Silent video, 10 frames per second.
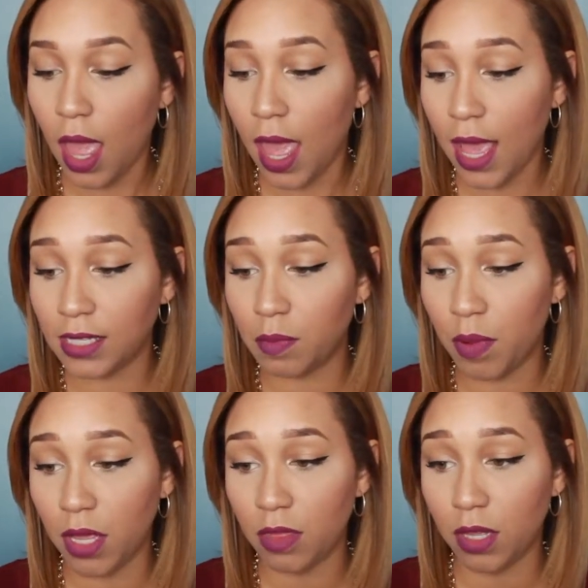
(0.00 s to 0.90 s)
has
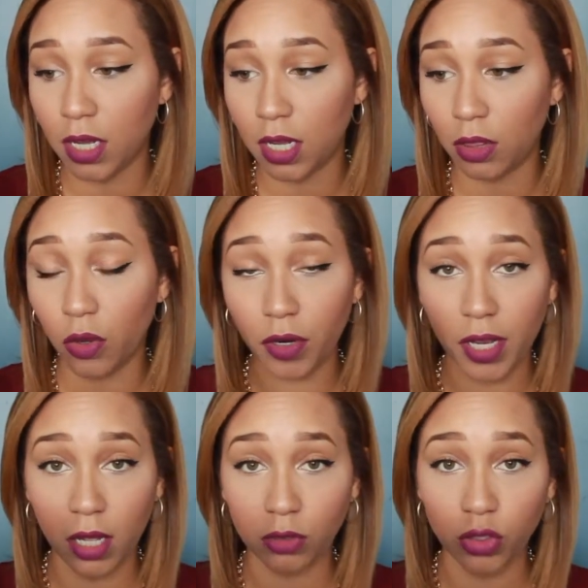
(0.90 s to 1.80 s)
been the
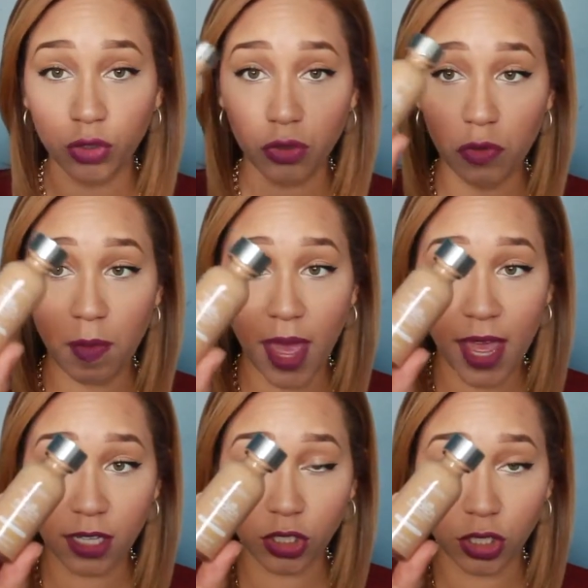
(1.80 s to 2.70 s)
L'Oreal True
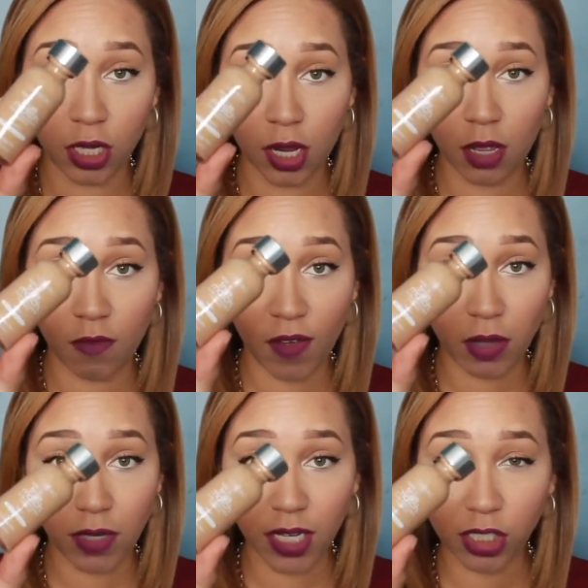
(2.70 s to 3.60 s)
Match
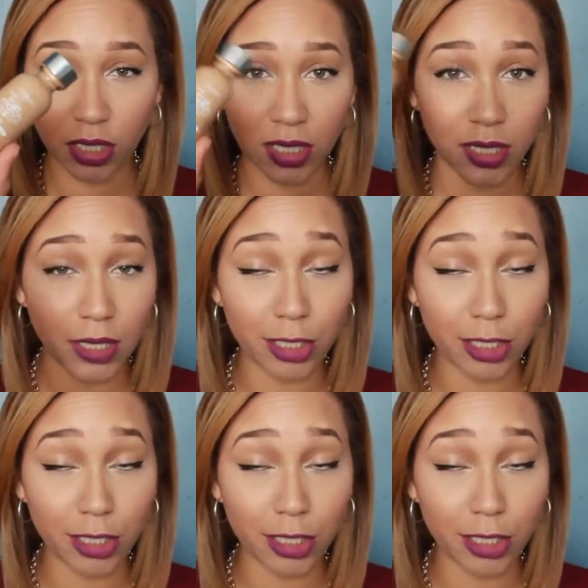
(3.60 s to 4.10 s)
foundation.